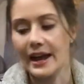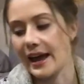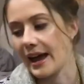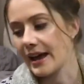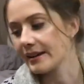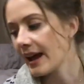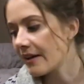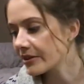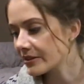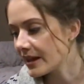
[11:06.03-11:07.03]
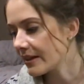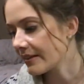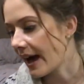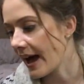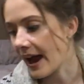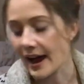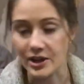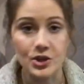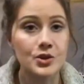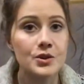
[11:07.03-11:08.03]
and everything that I
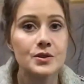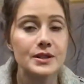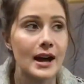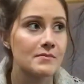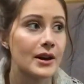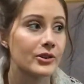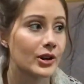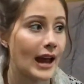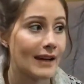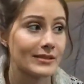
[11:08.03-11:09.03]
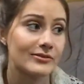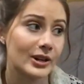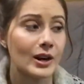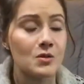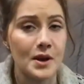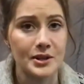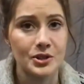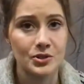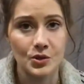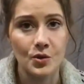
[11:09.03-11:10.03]
use, I'm either going to have to figure out a way to
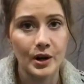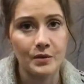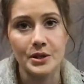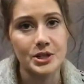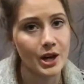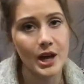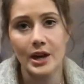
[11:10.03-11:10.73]
store, which